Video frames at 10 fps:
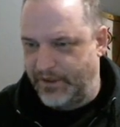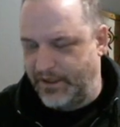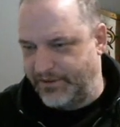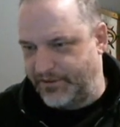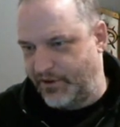
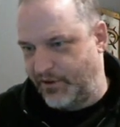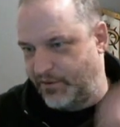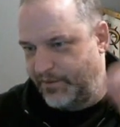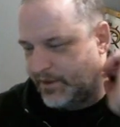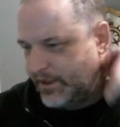And
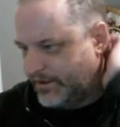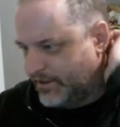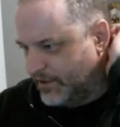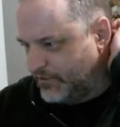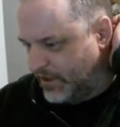so
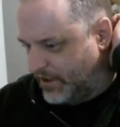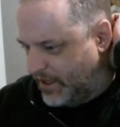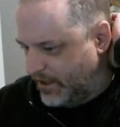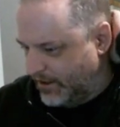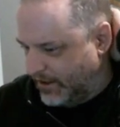it's an interesting
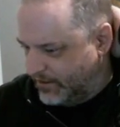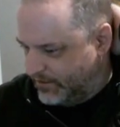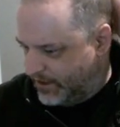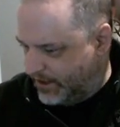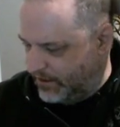thing that,
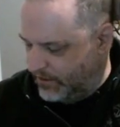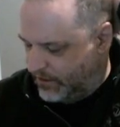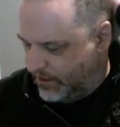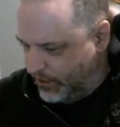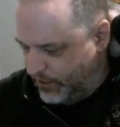like,
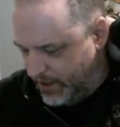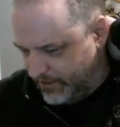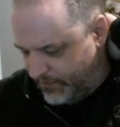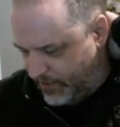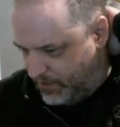you
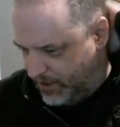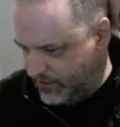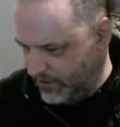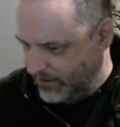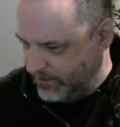guys have already
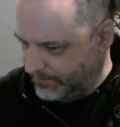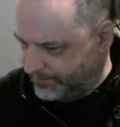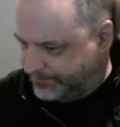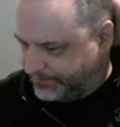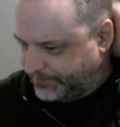mentioned,
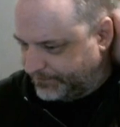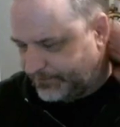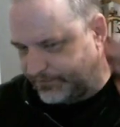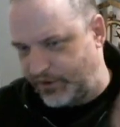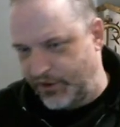
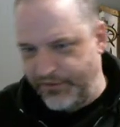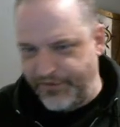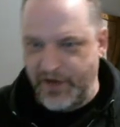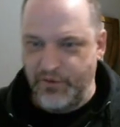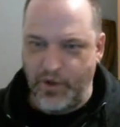you
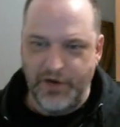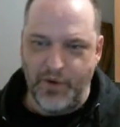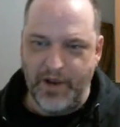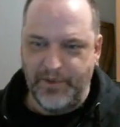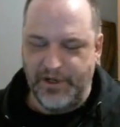find one
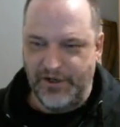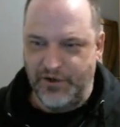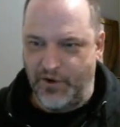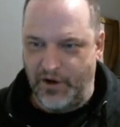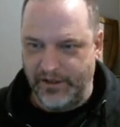weapon and you
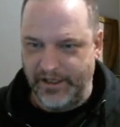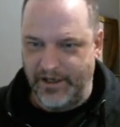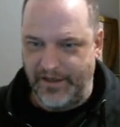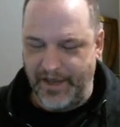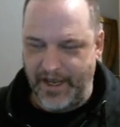go all in
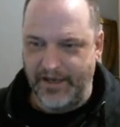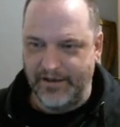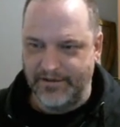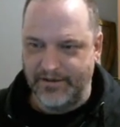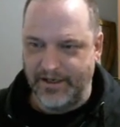on that,
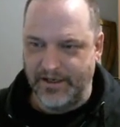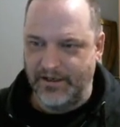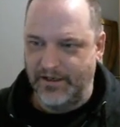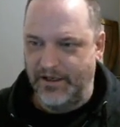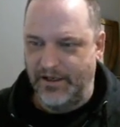and it's
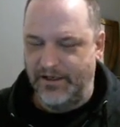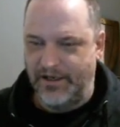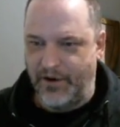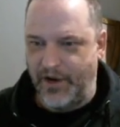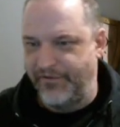like
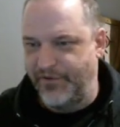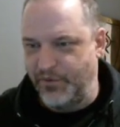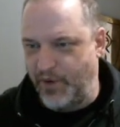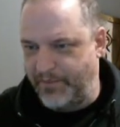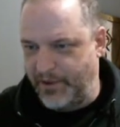now every
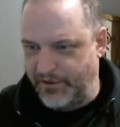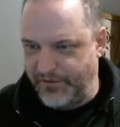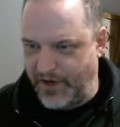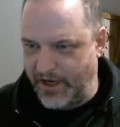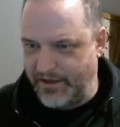weapon you
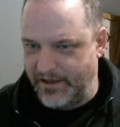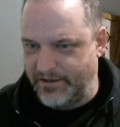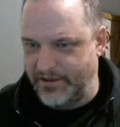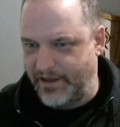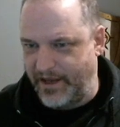find that
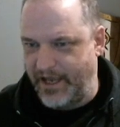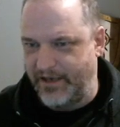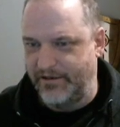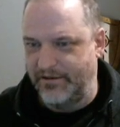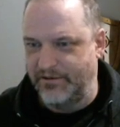isn't
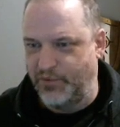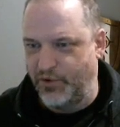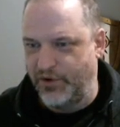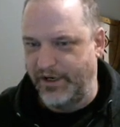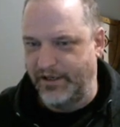that is
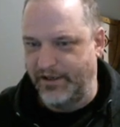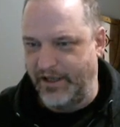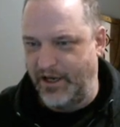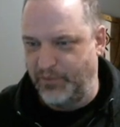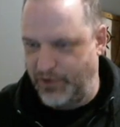boring and
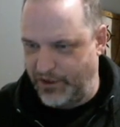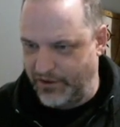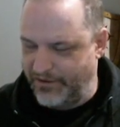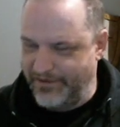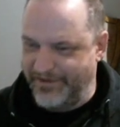lame to
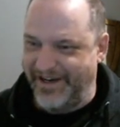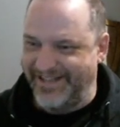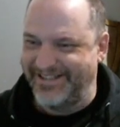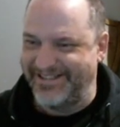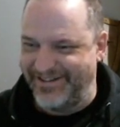you,
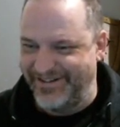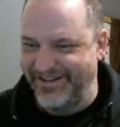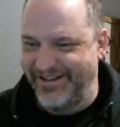right? So